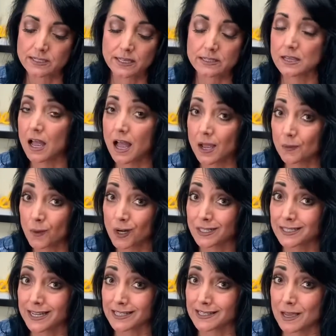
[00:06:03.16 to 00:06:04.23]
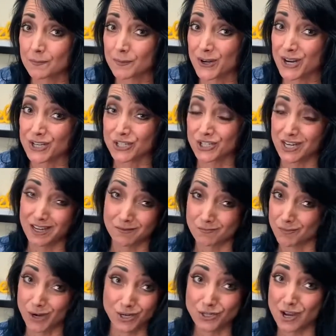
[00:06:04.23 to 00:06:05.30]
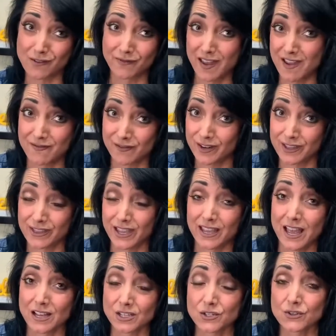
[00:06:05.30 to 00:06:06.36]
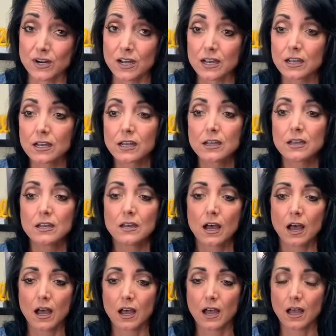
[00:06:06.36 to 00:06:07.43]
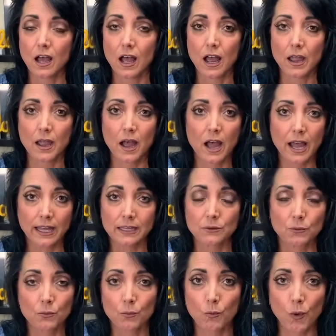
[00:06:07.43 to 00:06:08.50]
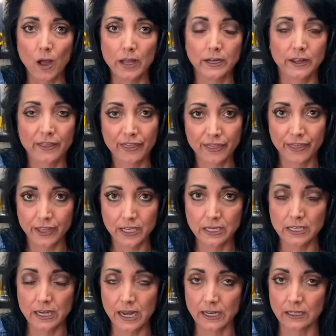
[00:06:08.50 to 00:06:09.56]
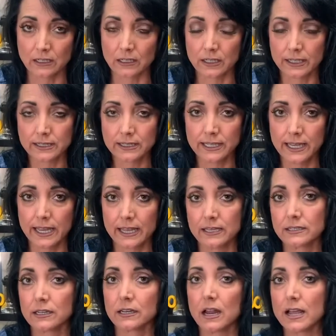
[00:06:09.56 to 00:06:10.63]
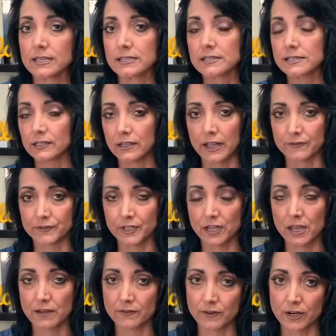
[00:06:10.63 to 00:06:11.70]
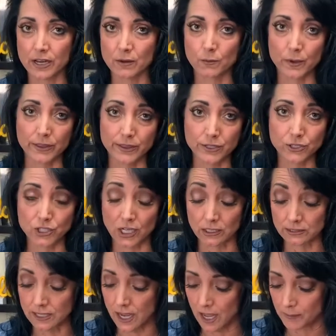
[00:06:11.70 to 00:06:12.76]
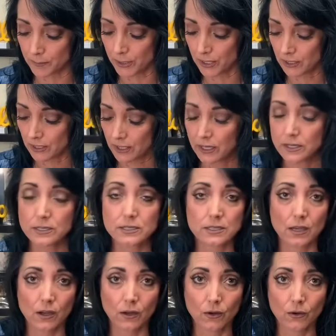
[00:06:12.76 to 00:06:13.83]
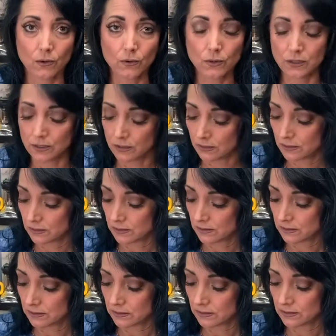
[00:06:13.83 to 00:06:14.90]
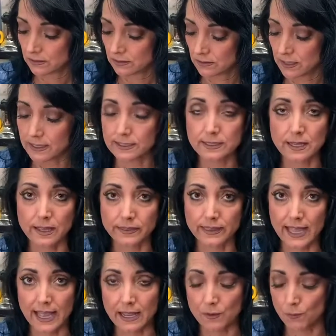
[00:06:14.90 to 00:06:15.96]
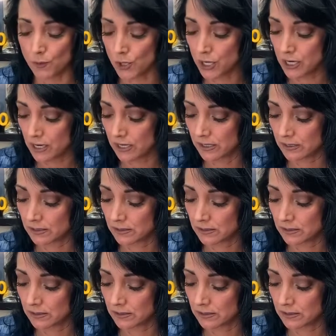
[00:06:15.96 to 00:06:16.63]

is I want to take that brush and brush off everything extra. I want a thin nail at the end, and I still have to cover it with gel top. So let's let that work.